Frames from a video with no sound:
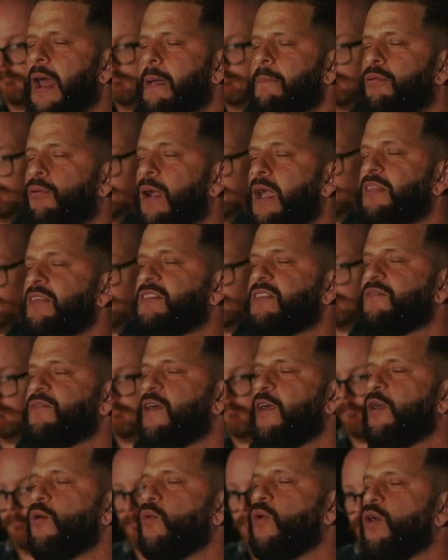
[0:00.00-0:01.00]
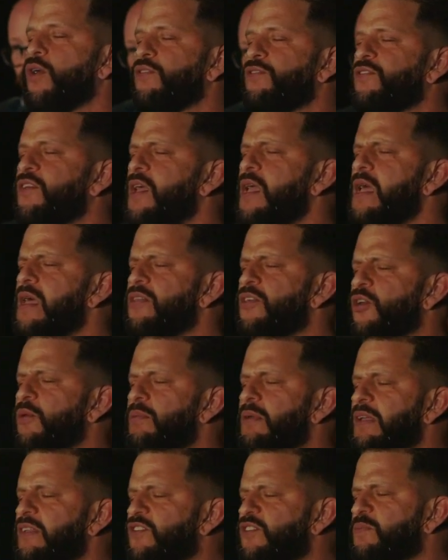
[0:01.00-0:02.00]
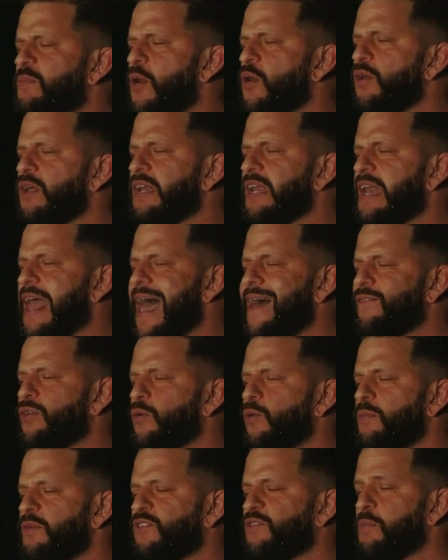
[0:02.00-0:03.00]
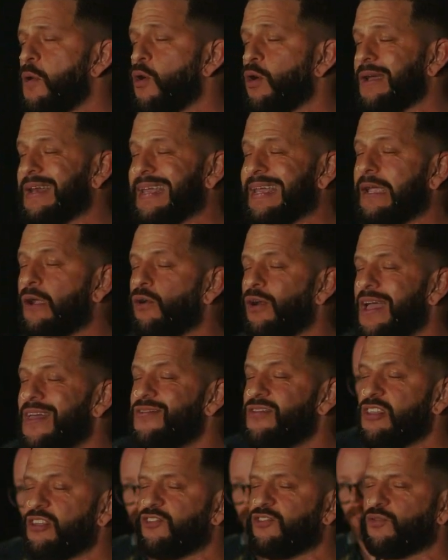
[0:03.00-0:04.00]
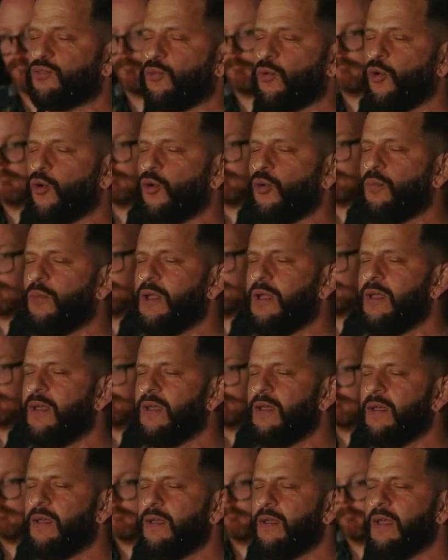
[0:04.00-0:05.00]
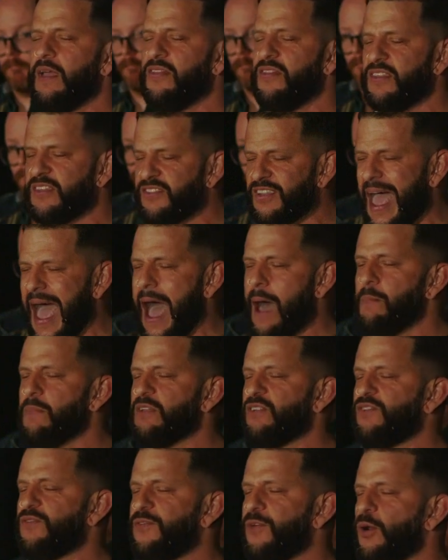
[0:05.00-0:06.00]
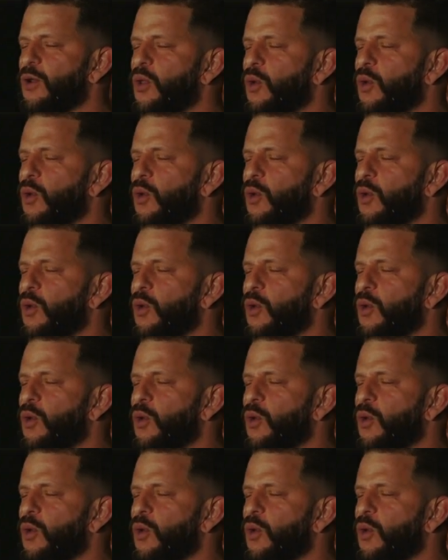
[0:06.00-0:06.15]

I pray that the very words that are being spoken in heaven will be spoken here in this room in this atmosphere,